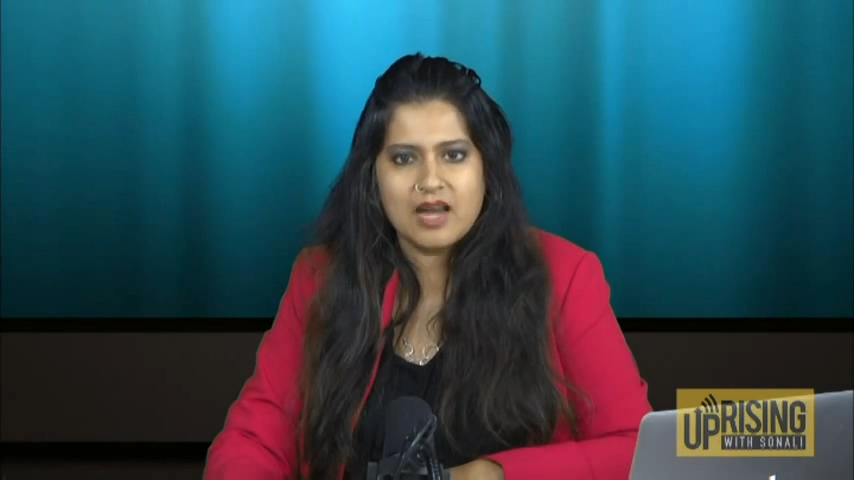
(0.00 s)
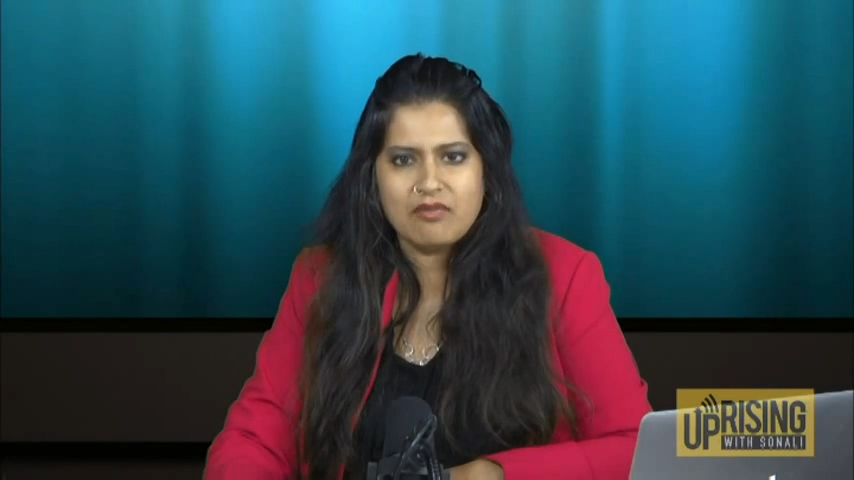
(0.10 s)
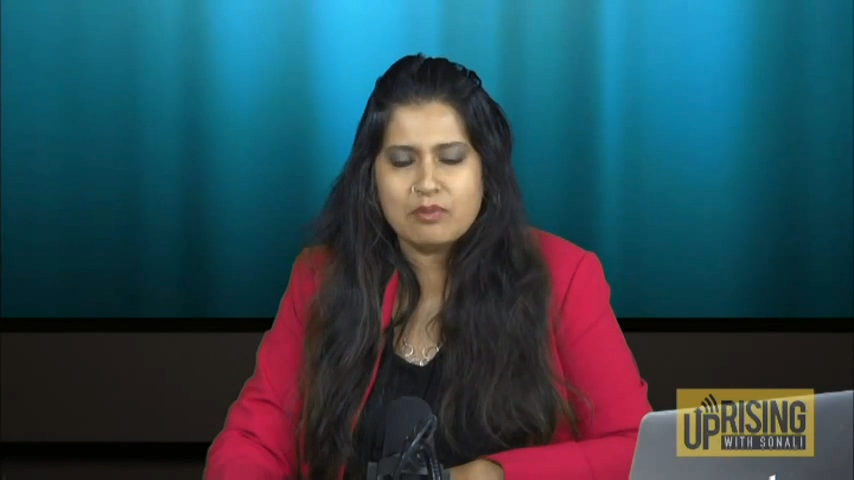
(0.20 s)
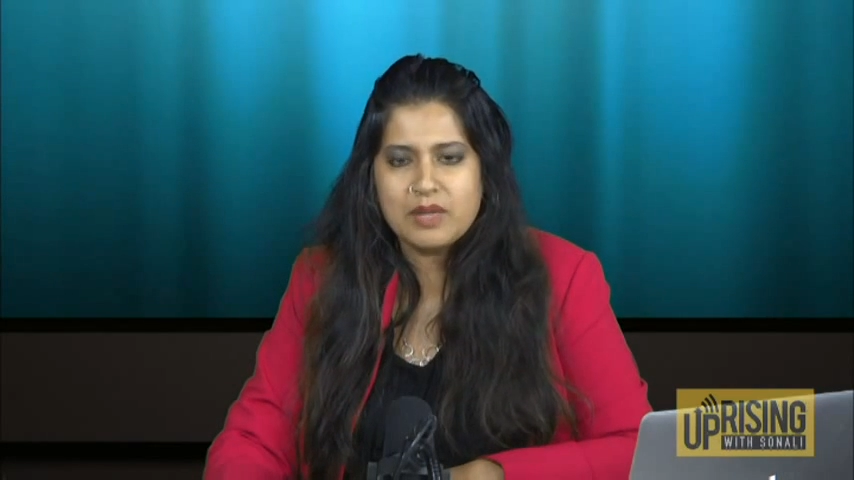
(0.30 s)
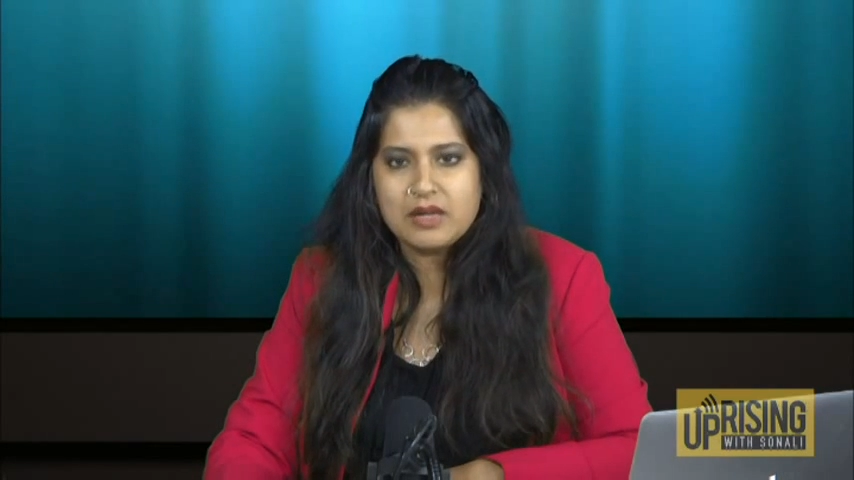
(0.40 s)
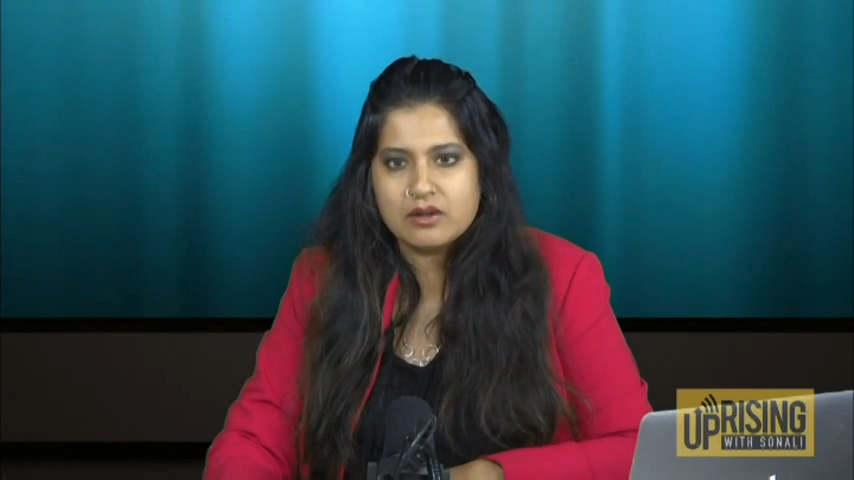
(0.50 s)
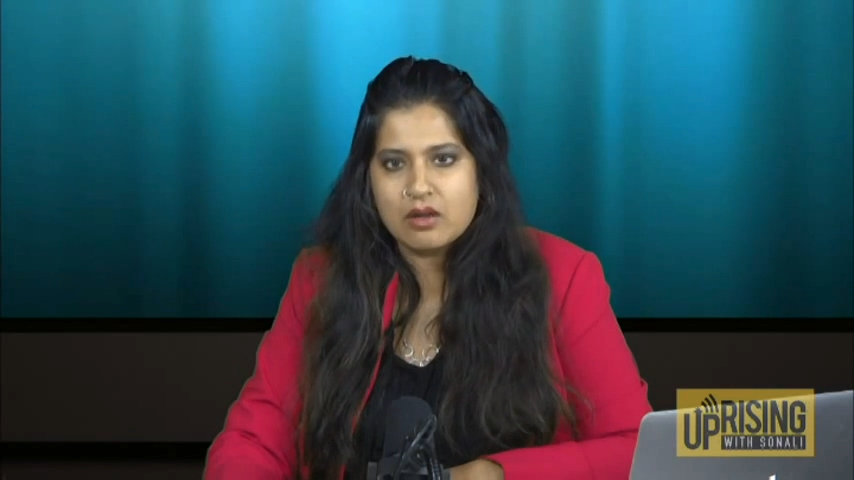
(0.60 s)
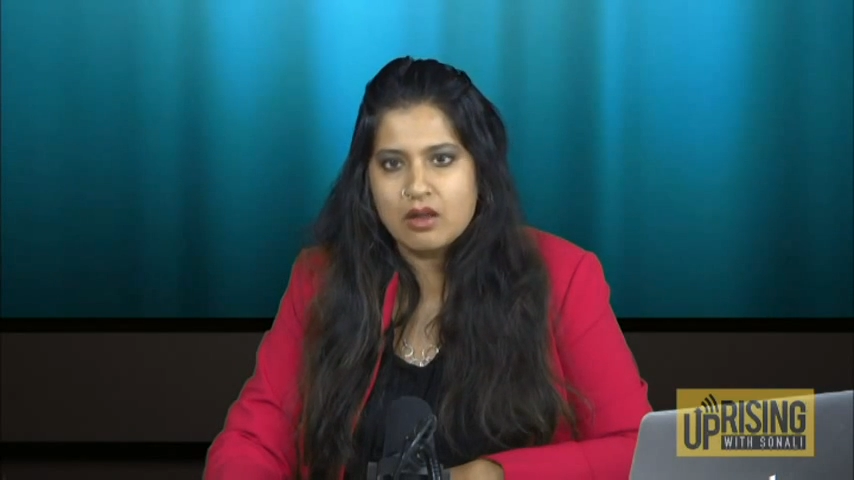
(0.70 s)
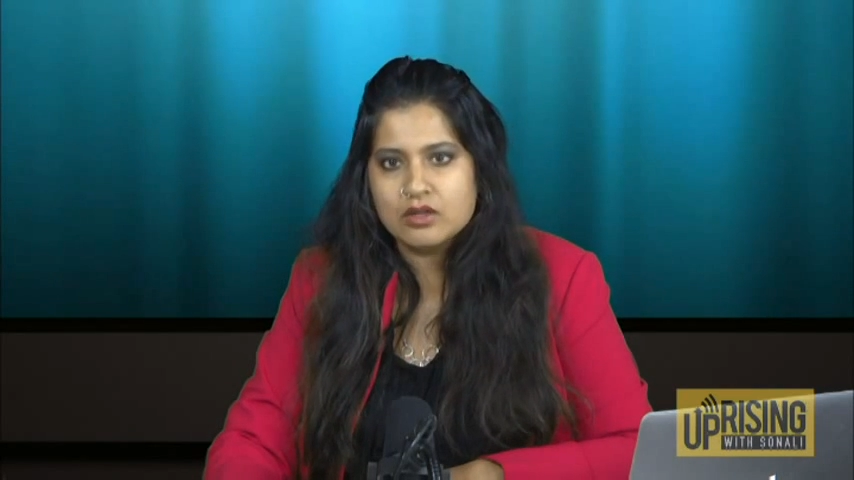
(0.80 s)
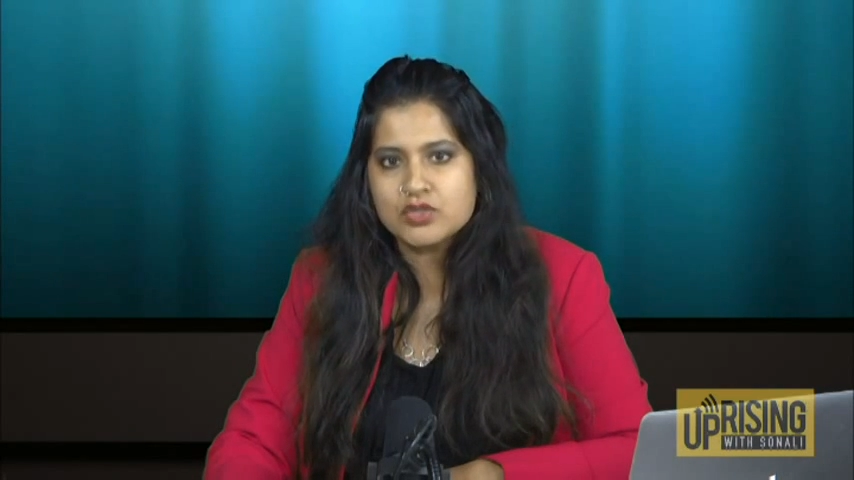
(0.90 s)

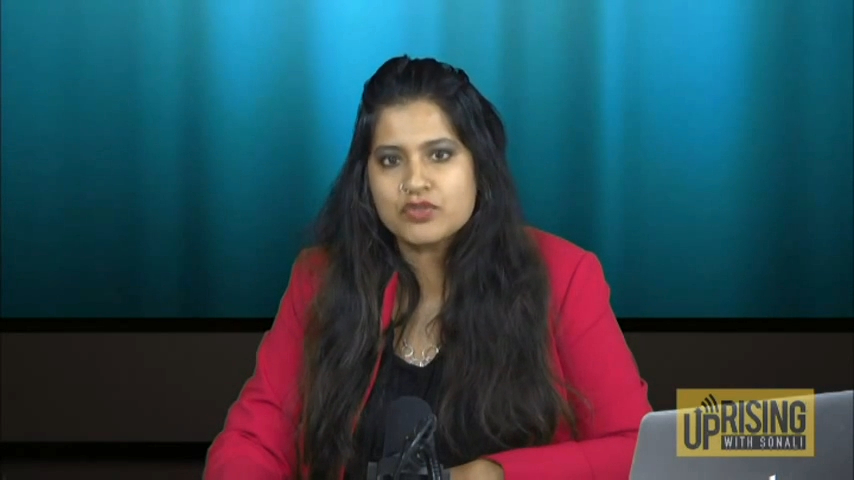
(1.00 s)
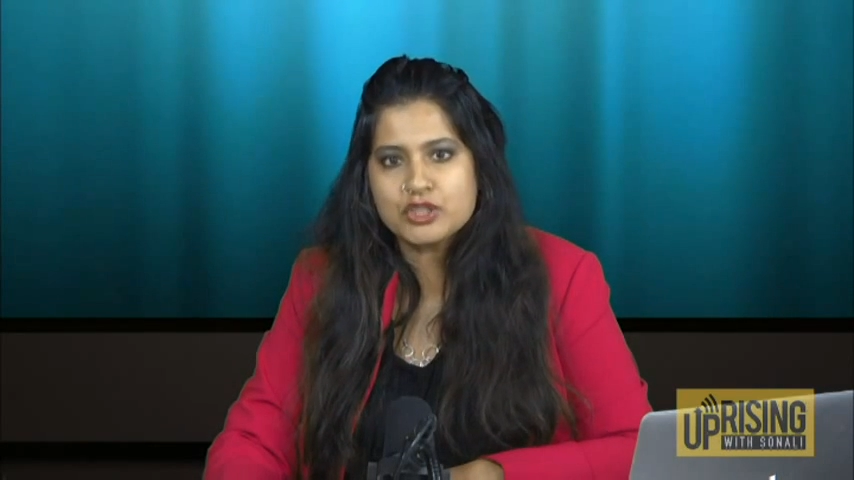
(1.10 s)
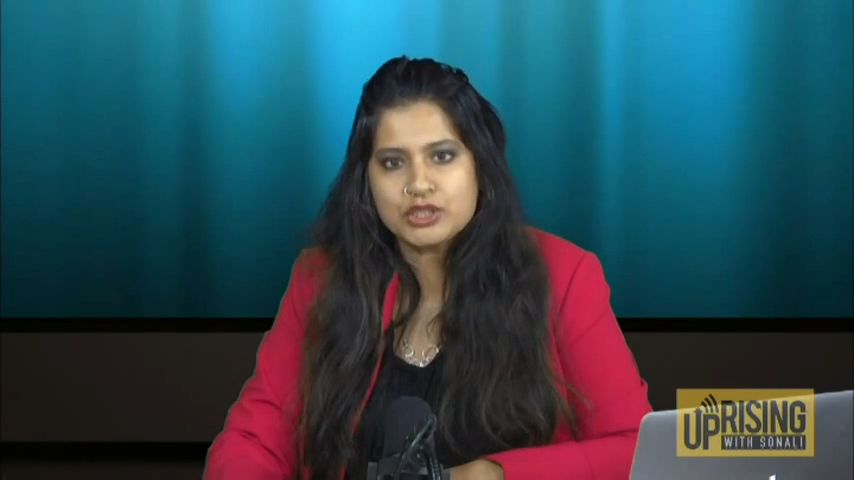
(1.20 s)
$500,000 for